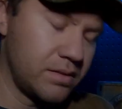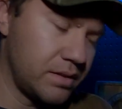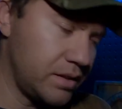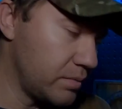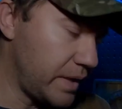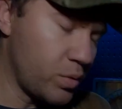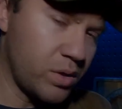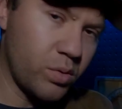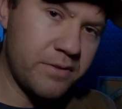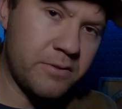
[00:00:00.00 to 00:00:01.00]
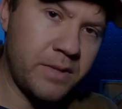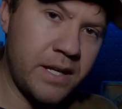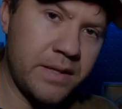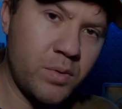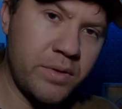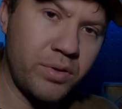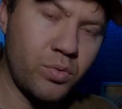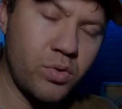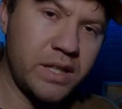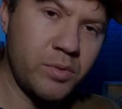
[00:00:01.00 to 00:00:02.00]
They went away from that. They went with
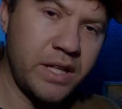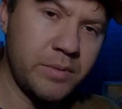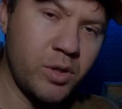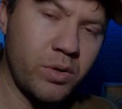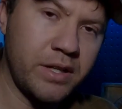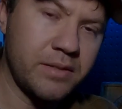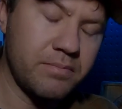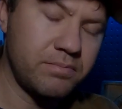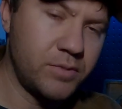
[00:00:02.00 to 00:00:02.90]
1 MOA.